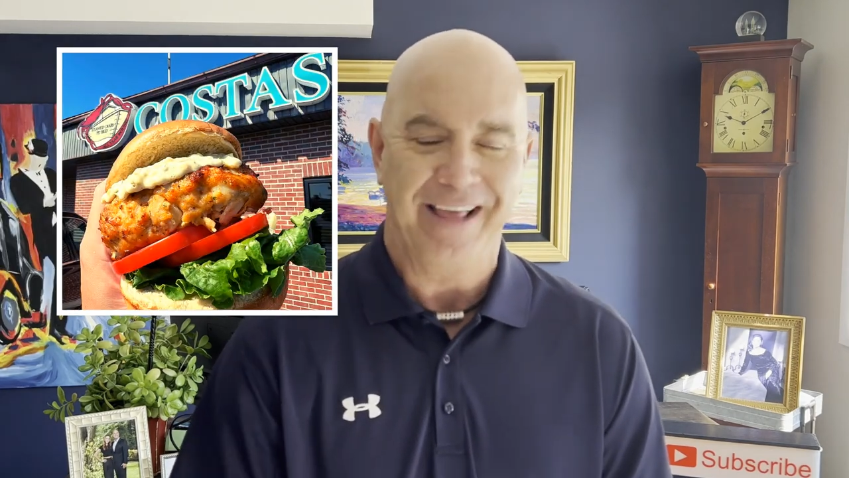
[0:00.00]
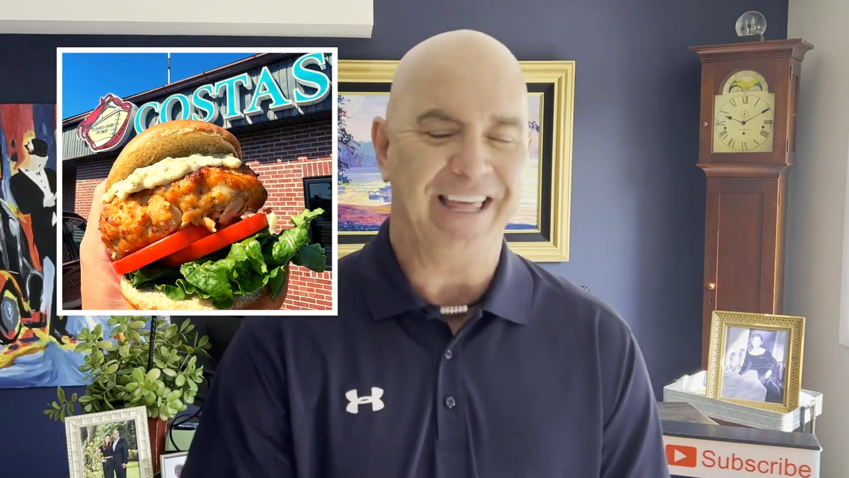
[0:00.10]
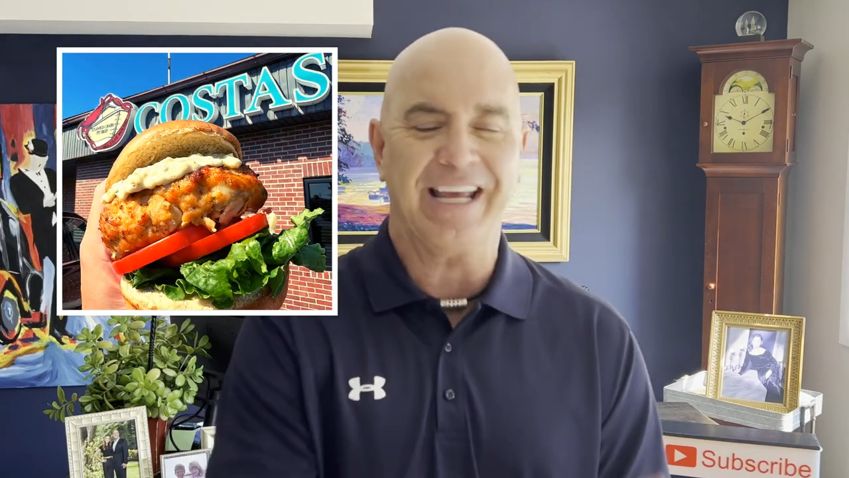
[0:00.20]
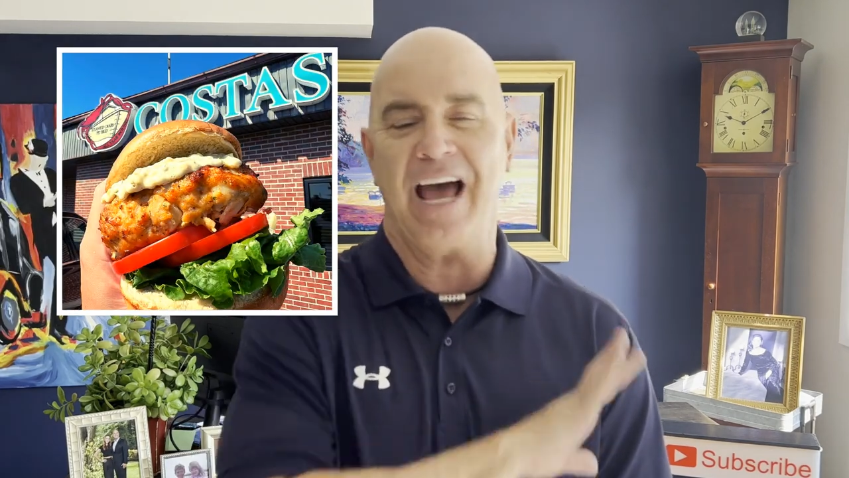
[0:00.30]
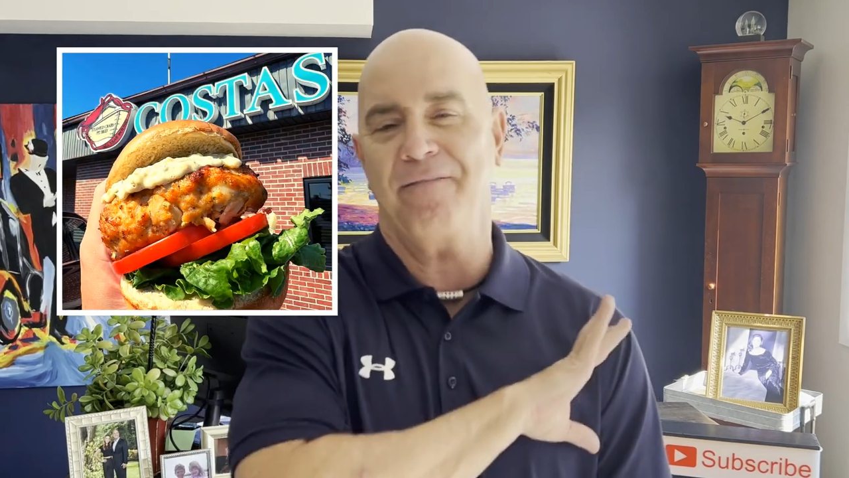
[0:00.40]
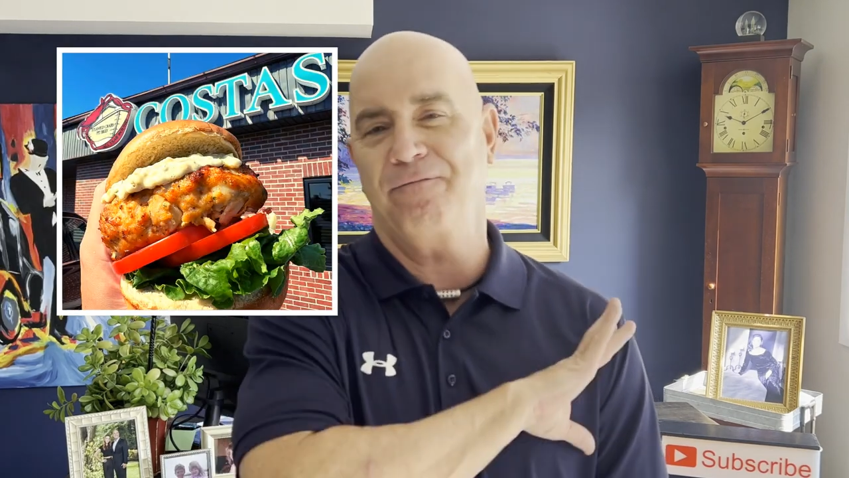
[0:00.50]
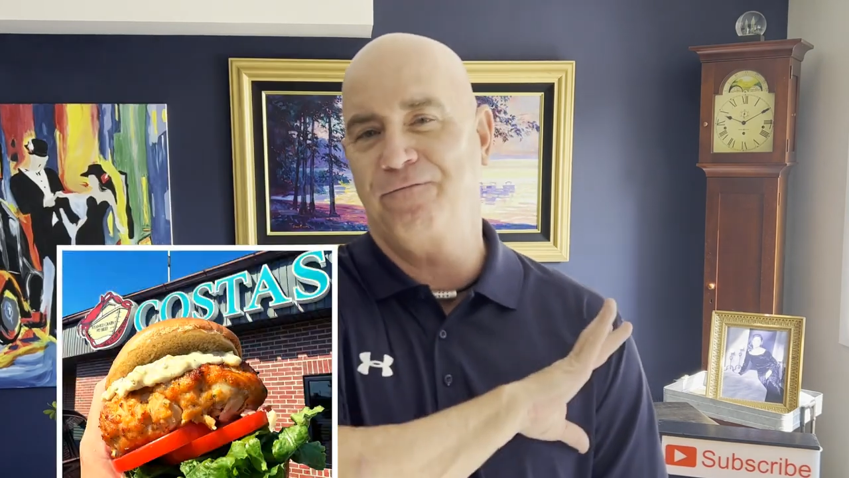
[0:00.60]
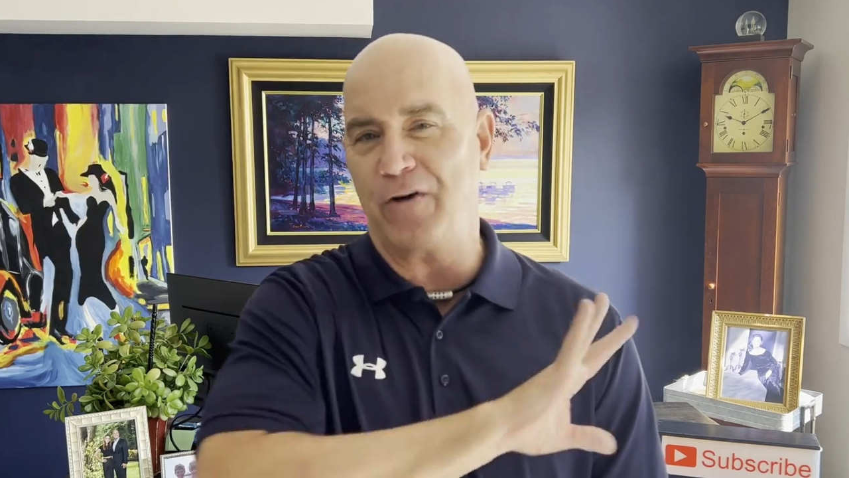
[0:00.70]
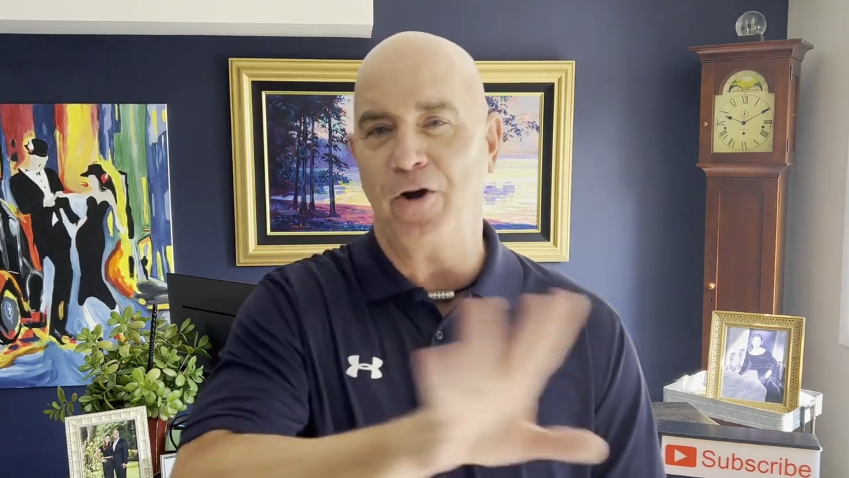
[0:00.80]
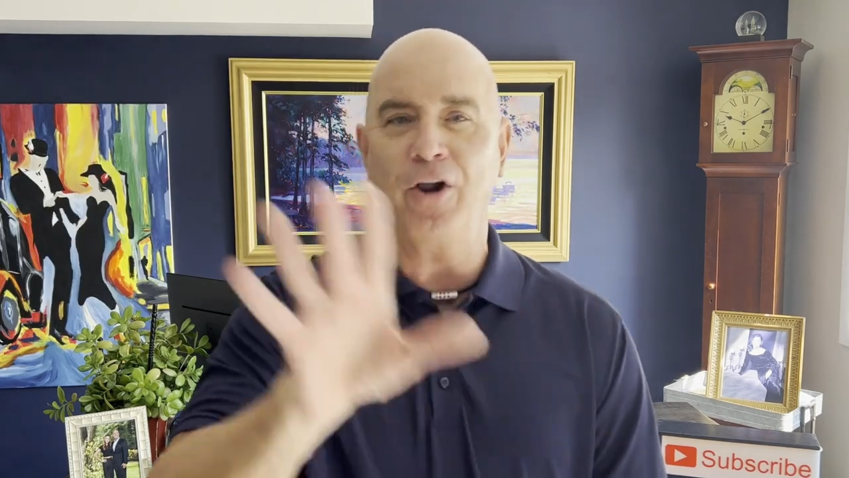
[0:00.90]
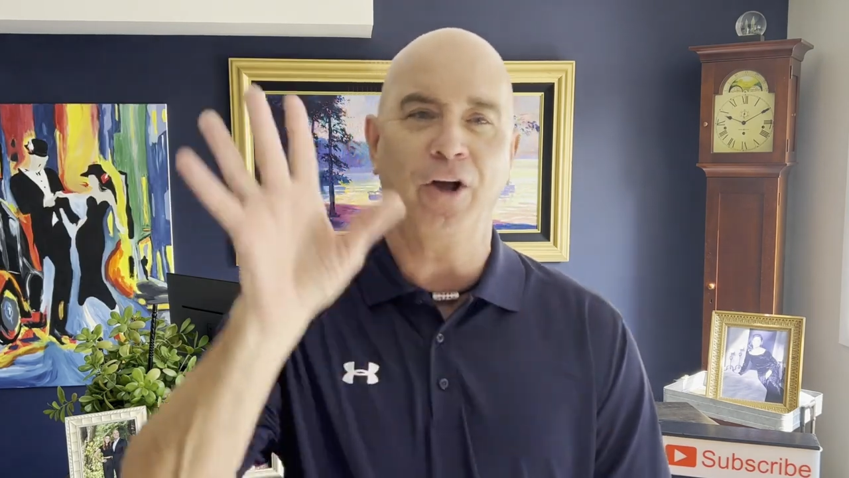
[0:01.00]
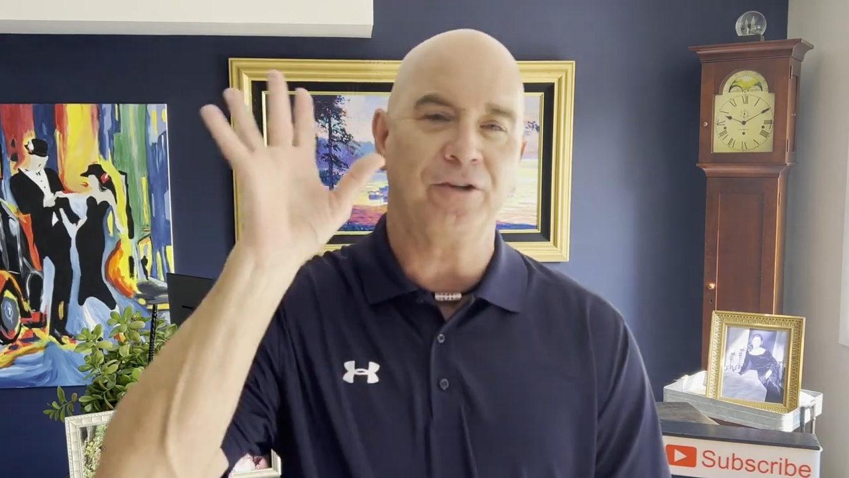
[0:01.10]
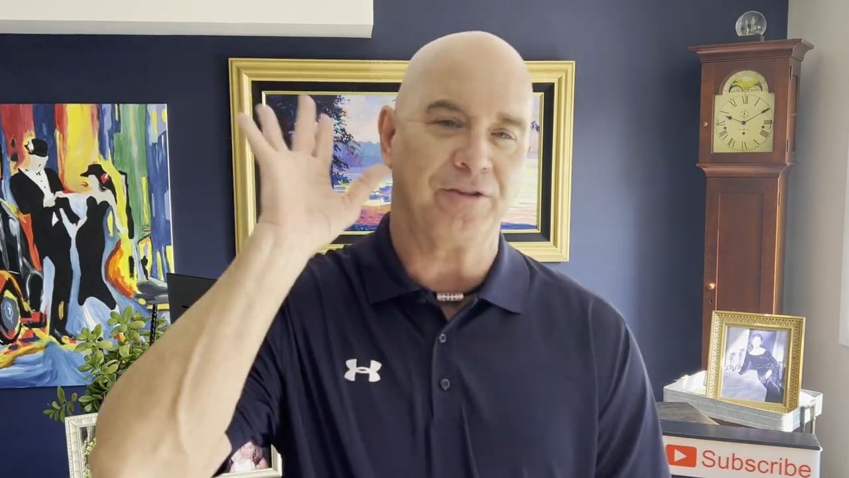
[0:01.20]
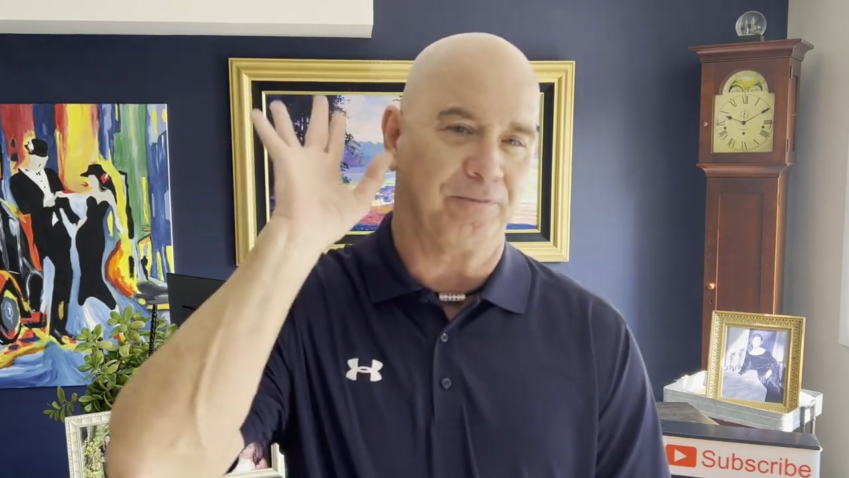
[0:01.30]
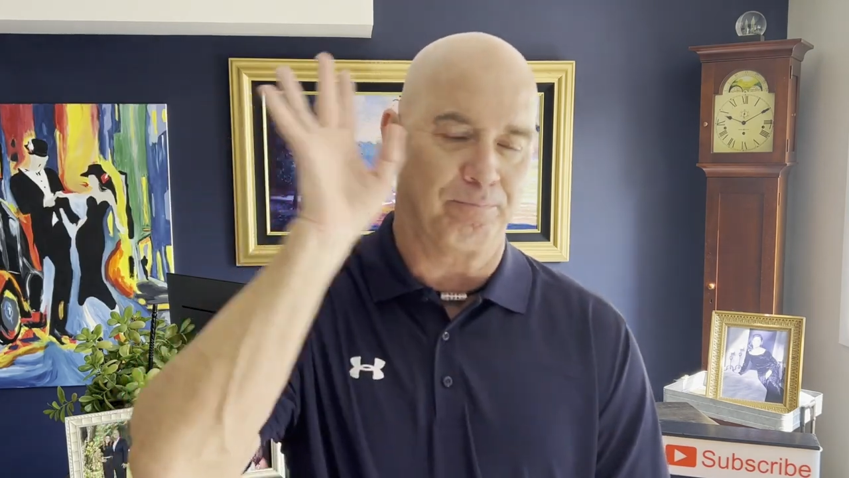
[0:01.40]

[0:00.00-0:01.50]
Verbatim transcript: They got photos of